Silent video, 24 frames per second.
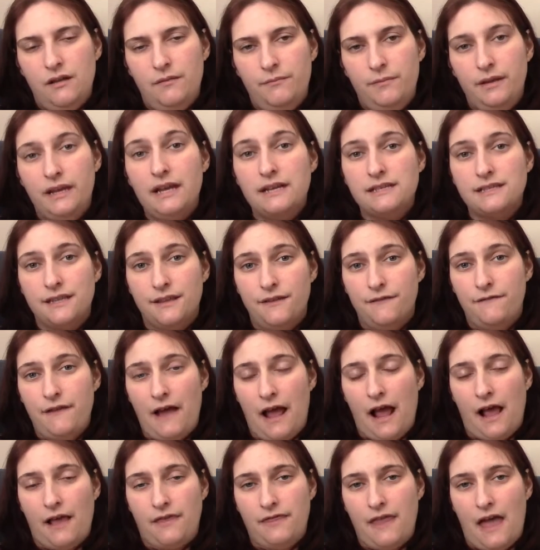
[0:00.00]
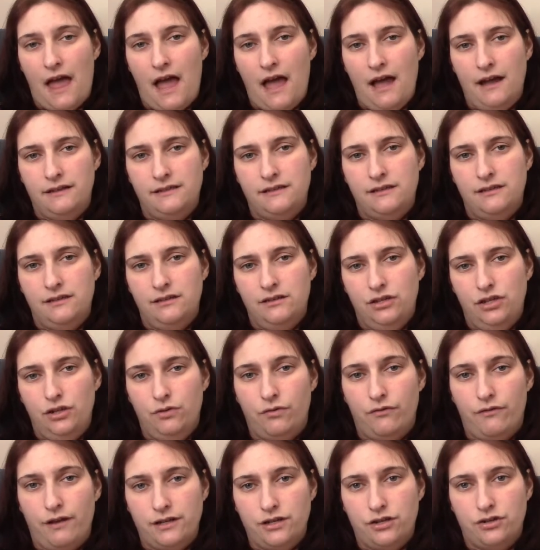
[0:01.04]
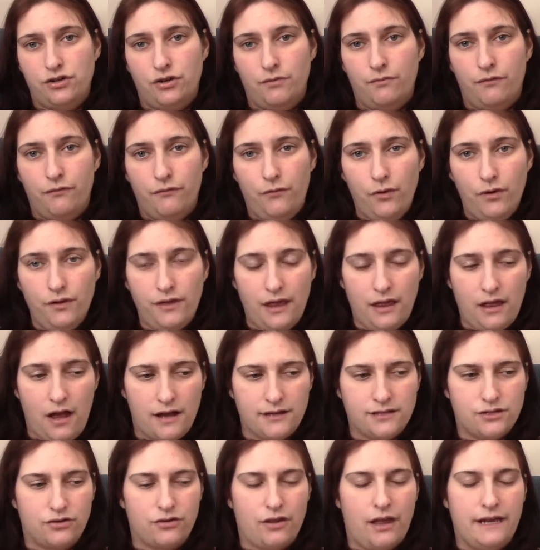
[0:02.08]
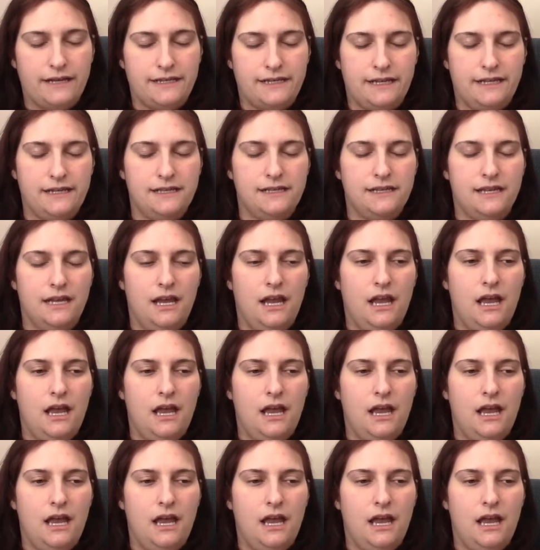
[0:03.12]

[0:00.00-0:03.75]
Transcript: the fact that you were registered before they lost your license,